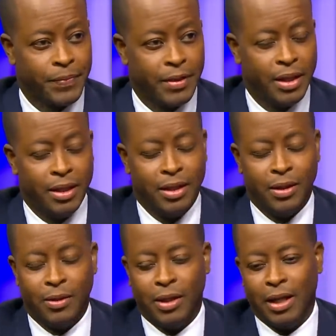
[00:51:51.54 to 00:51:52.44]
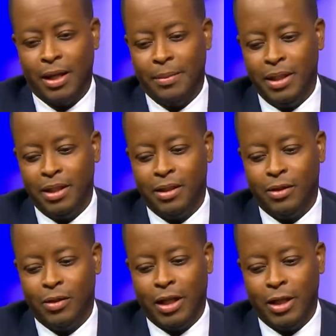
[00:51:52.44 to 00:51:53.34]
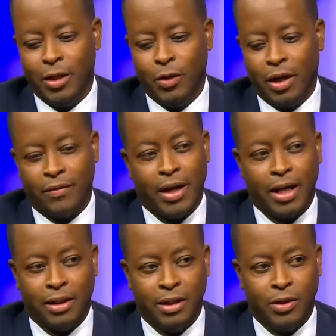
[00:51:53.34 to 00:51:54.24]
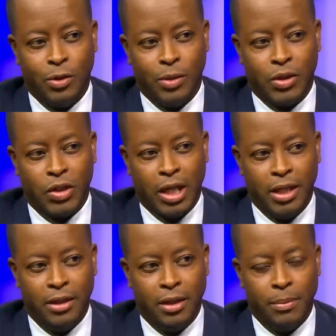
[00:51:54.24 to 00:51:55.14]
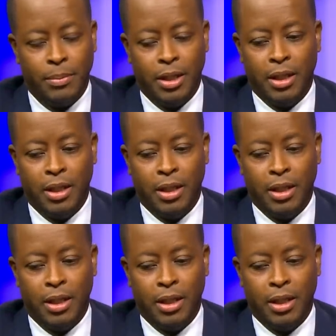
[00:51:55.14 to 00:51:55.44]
Right. You know, I mean, and then you have athletes who are signed up